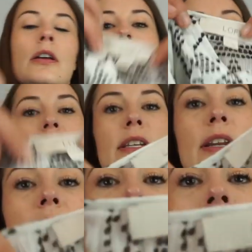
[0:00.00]
Here's
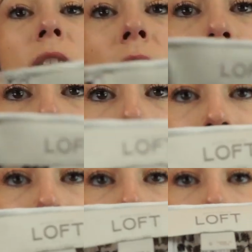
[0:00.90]
another
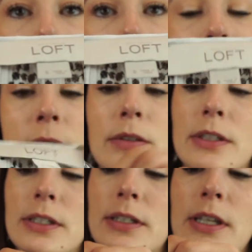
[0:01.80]
loft. This
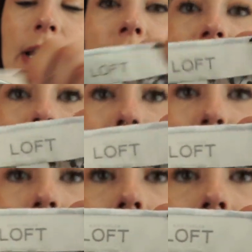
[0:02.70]
one's a size
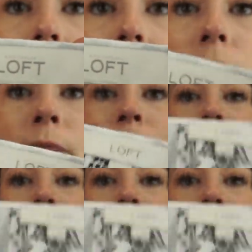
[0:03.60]
small